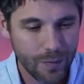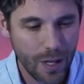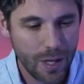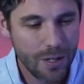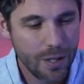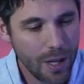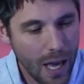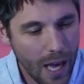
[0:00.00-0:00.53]
You
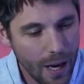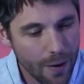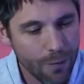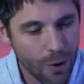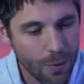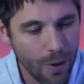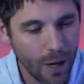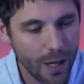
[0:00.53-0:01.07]
see, the
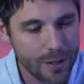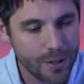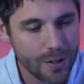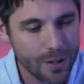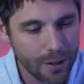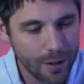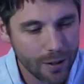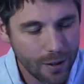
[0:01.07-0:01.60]

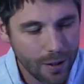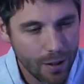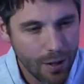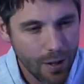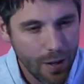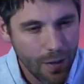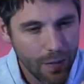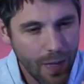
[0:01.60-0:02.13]
Ephraimites,
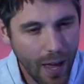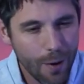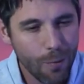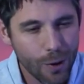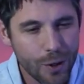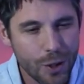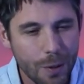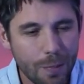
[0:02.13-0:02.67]
they
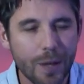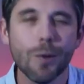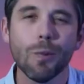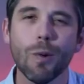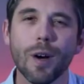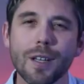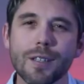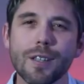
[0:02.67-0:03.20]
wanted to be the
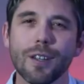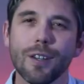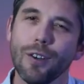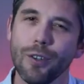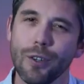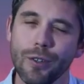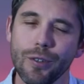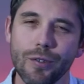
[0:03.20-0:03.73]
ones that
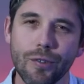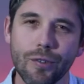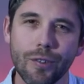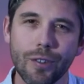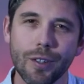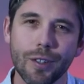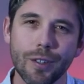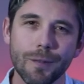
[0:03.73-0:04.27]
God
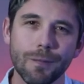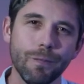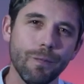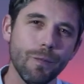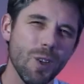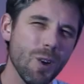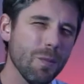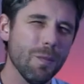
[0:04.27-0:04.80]
used.
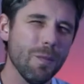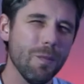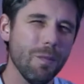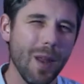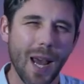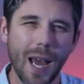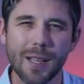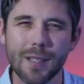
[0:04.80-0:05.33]
Not
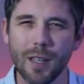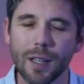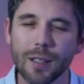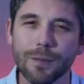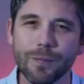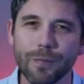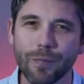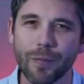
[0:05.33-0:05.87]
Manasseh,
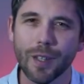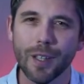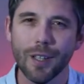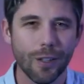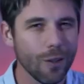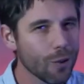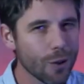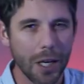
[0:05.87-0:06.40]

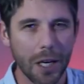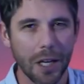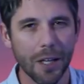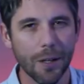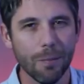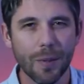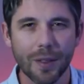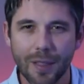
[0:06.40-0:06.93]
not
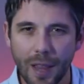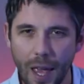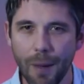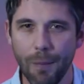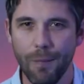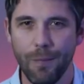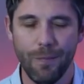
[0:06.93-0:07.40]
Gideon, but them.